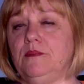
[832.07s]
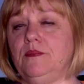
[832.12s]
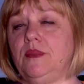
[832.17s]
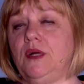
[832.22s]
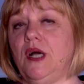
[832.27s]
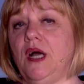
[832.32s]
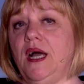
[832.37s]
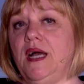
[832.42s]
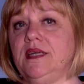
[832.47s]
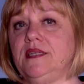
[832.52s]

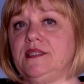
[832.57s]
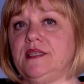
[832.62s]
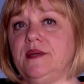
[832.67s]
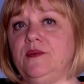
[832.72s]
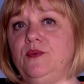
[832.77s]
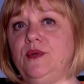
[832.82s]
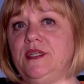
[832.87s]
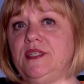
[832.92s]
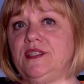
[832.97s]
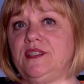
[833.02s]
gosh, I
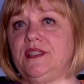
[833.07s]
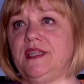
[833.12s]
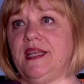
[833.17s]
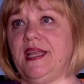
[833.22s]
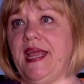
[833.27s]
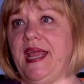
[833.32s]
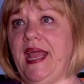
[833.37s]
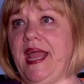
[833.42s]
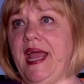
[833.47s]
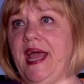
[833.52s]
wish that
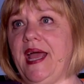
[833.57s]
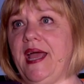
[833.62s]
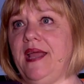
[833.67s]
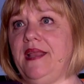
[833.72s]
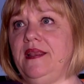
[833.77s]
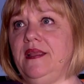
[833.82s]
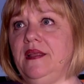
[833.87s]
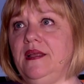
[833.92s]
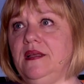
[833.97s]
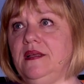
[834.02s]
I
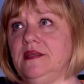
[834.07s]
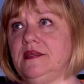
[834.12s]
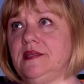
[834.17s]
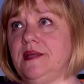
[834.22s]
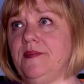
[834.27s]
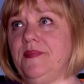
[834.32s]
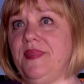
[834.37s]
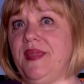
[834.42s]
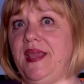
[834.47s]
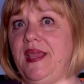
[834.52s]
had
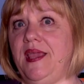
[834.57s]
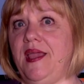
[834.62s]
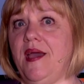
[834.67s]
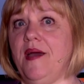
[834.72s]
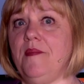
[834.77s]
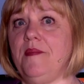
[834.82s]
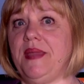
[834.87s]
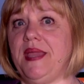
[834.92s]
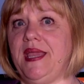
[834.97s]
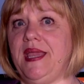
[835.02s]
something
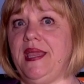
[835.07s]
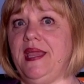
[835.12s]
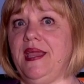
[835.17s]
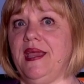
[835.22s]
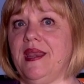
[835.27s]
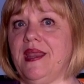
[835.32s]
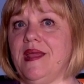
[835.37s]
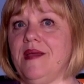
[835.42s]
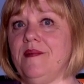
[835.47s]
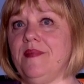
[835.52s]
yummy.
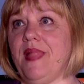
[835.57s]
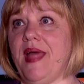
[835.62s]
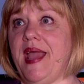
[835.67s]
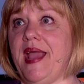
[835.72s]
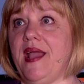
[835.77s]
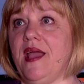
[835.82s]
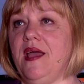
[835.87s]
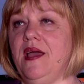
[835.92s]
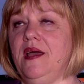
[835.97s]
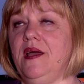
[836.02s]
And I'm
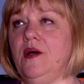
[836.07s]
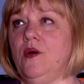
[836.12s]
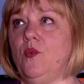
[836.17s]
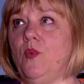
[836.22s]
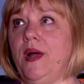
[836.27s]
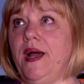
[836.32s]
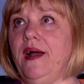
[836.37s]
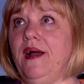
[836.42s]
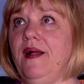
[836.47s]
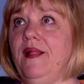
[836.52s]
like,
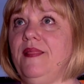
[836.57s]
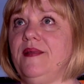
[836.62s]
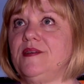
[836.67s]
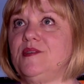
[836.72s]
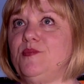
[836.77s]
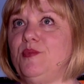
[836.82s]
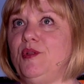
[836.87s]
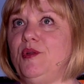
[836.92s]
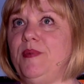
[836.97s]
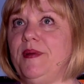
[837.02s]
well,
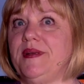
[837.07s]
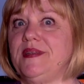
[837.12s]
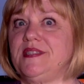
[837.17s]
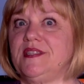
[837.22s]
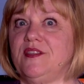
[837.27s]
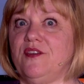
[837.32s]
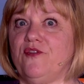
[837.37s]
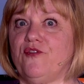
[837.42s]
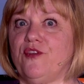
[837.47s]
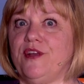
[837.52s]
there's blueberries
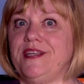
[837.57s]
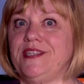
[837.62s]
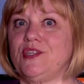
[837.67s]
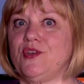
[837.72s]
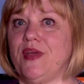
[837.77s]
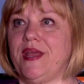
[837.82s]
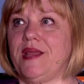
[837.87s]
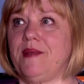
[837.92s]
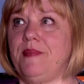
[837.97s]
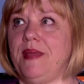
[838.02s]
in the
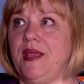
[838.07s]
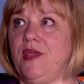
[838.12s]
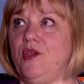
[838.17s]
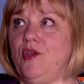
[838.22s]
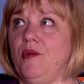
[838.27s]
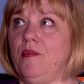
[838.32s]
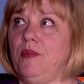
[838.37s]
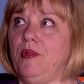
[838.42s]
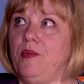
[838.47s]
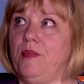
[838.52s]
freezer. I could make
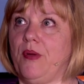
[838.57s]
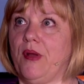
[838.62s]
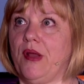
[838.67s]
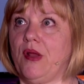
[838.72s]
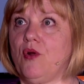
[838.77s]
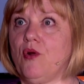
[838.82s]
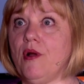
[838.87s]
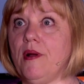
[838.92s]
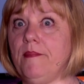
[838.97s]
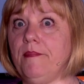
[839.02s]
you a blueberry
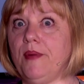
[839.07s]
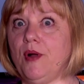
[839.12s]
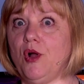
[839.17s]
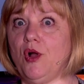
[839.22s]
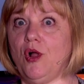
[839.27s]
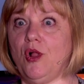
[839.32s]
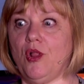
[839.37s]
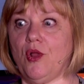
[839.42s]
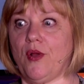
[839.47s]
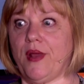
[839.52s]

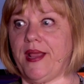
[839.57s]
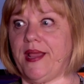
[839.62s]
crumble, or I